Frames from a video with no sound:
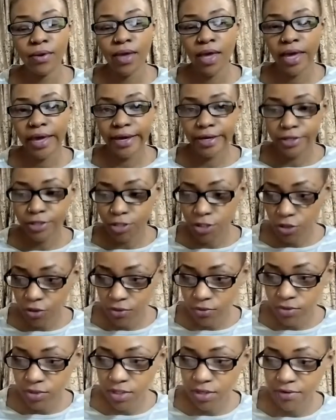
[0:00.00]
a
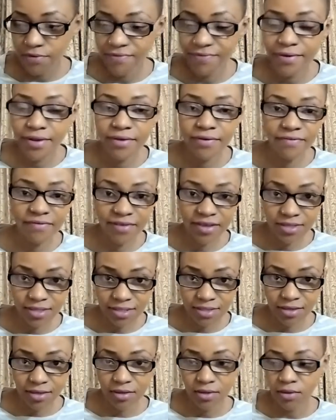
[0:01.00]
chosen
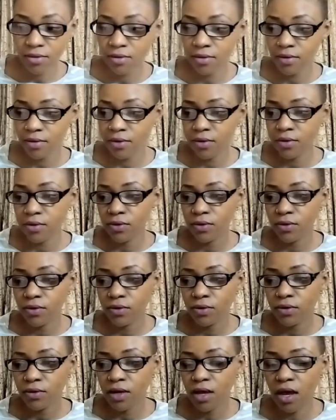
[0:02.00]
vessel,
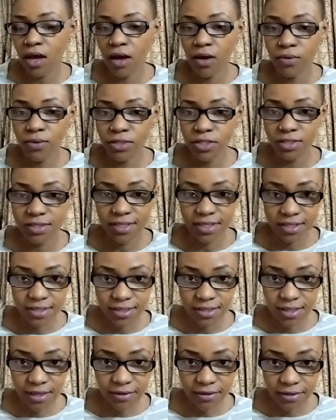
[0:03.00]
which is a
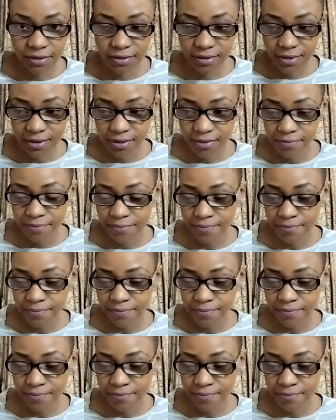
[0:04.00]
descendant.